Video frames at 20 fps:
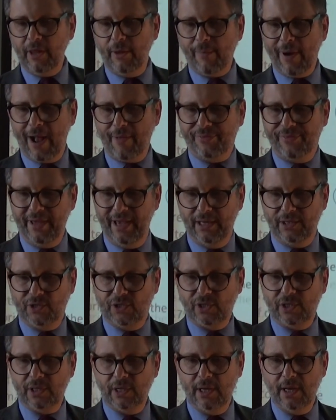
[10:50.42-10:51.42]
about
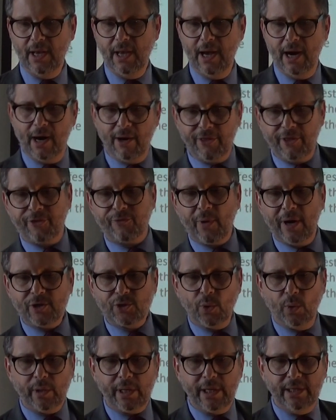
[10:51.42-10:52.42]
this. The
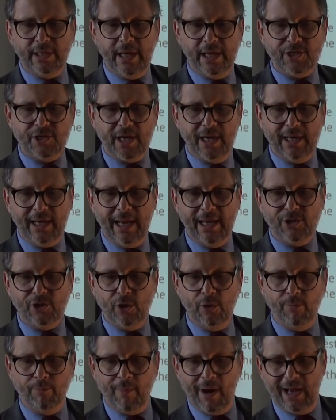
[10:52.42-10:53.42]
threshold condition is
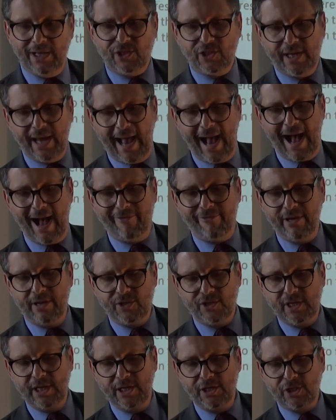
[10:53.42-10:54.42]
you must have
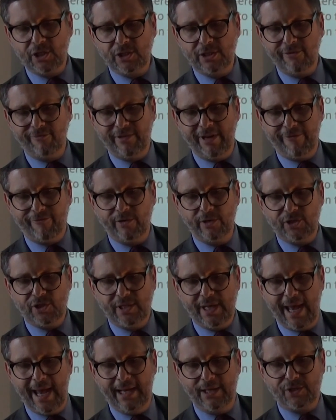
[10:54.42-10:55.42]
citizens of different
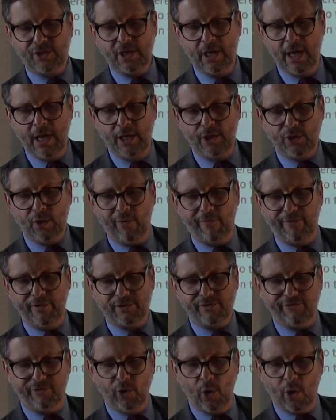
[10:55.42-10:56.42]
states. So if
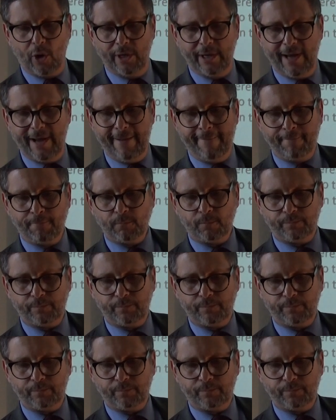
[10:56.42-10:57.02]
it's Florida